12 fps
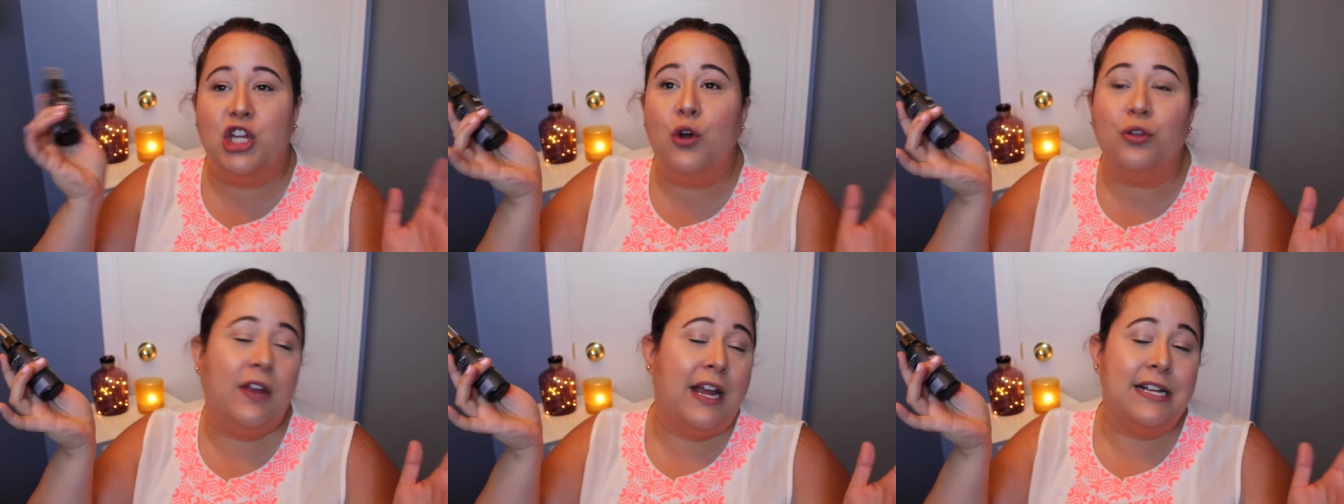
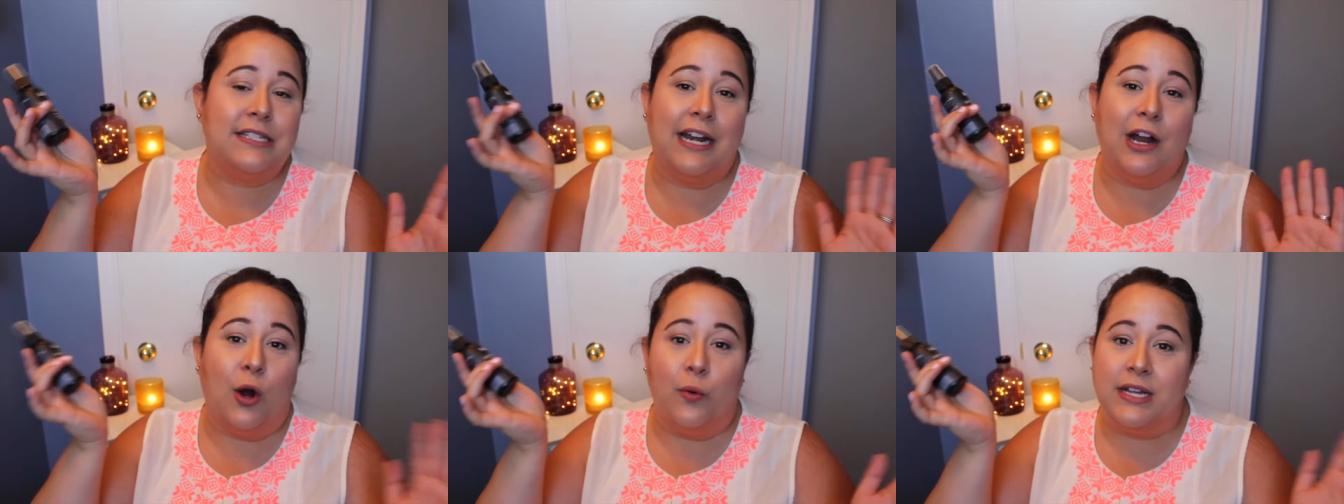two things that
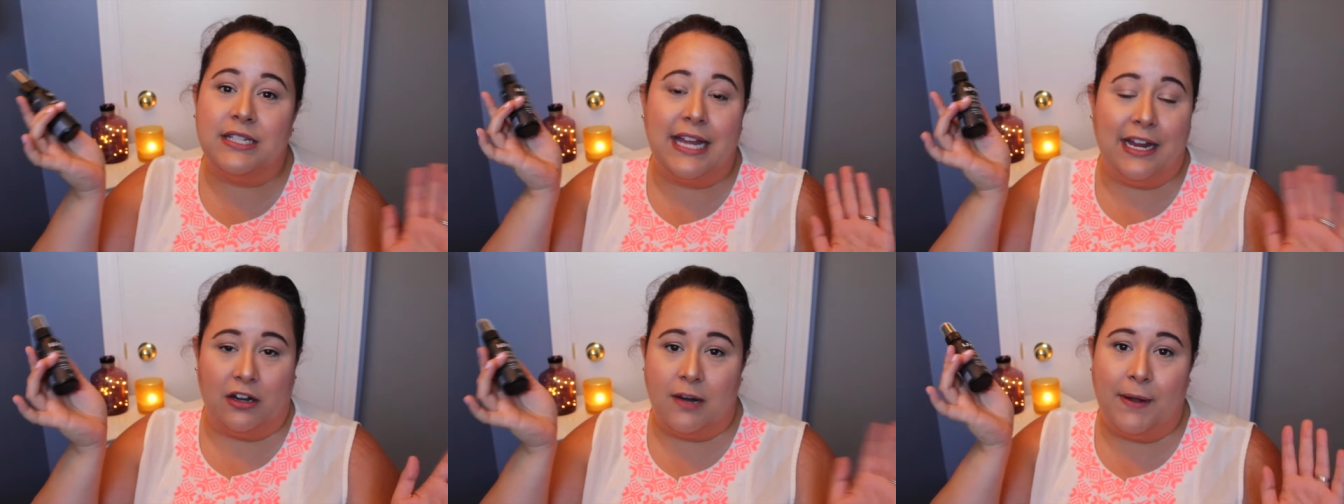I always
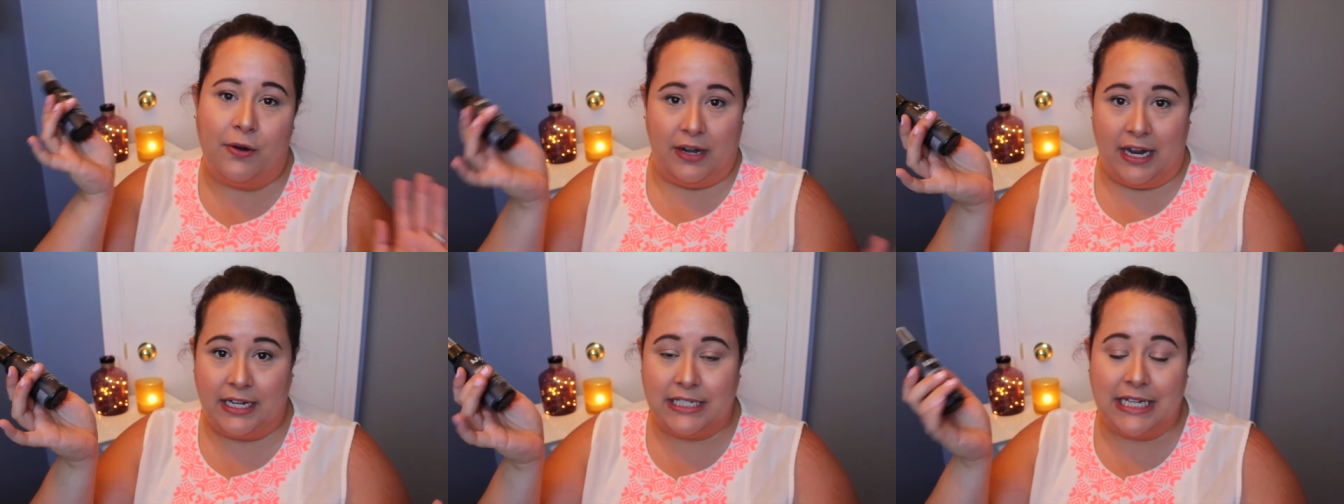hear about
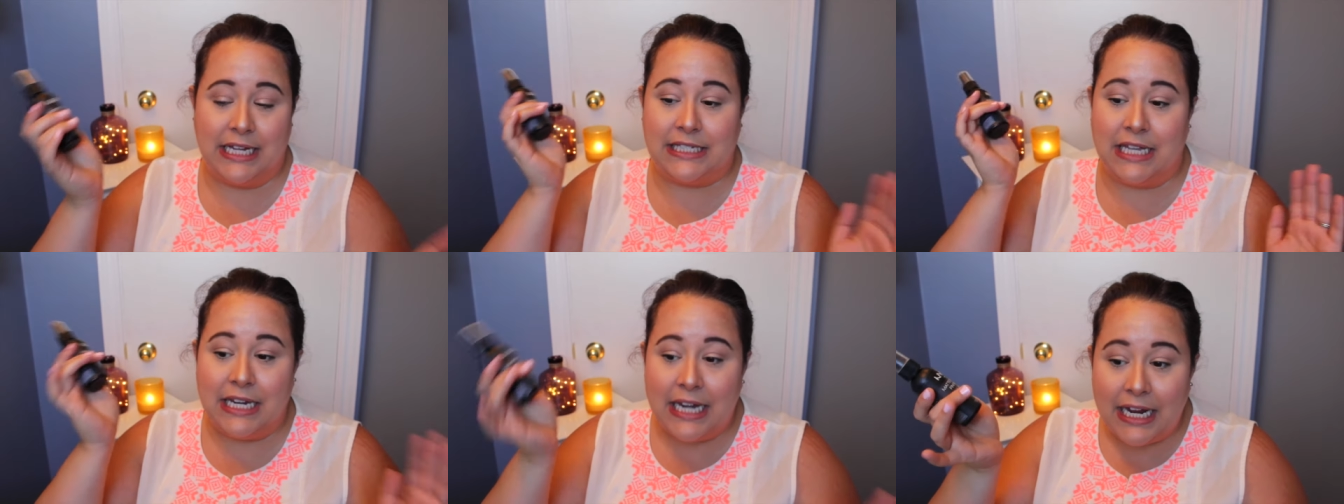NYX
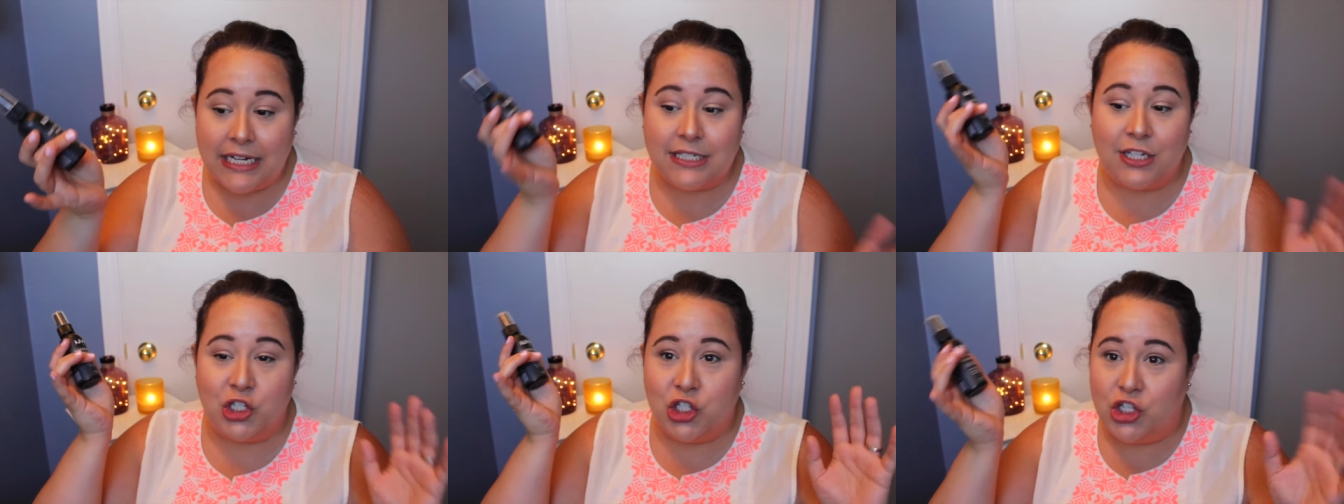is the NYX